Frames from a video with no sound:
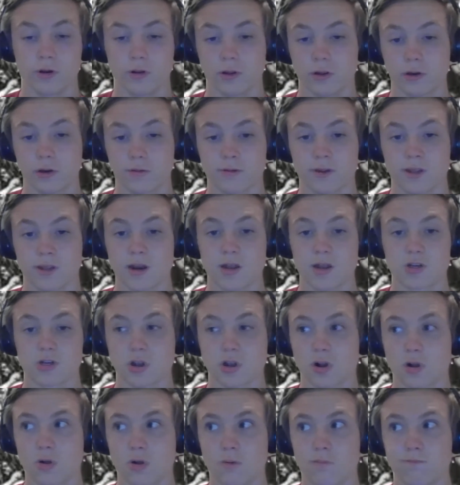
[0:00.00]
Like the
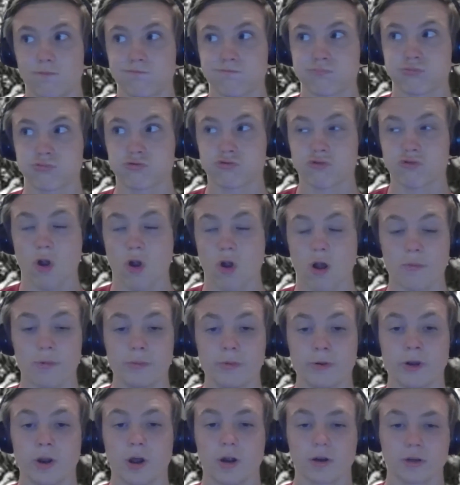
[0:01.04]
NHL
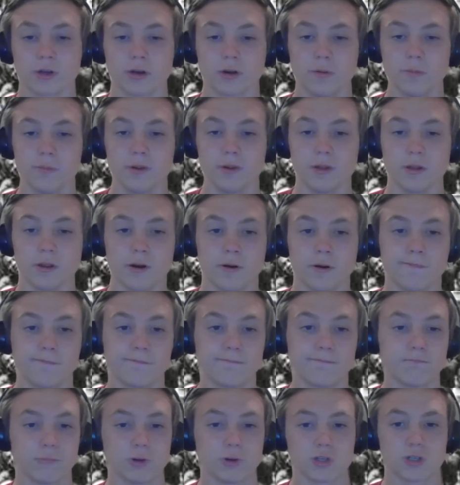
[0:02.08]
probably not going to be there,
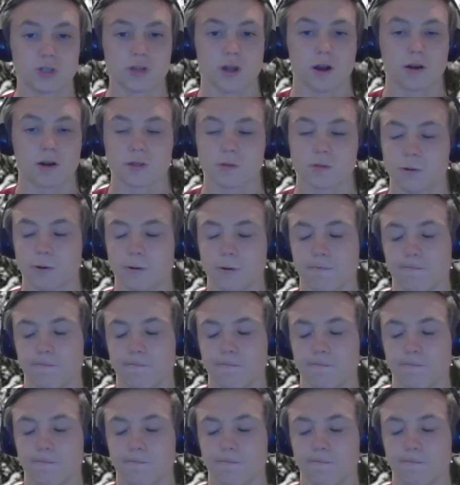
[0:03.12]
which sucks, but